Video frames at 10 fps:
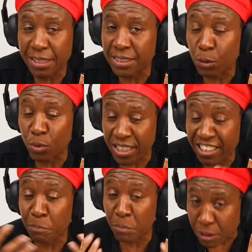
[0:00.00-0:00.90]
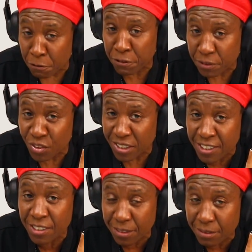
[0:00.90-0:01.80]
That's how we gave birth to
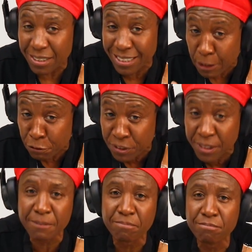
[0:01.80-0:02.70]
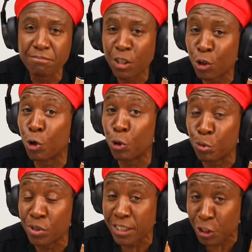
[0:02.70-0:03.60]
this gift
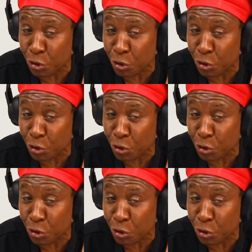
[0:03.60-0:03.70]
called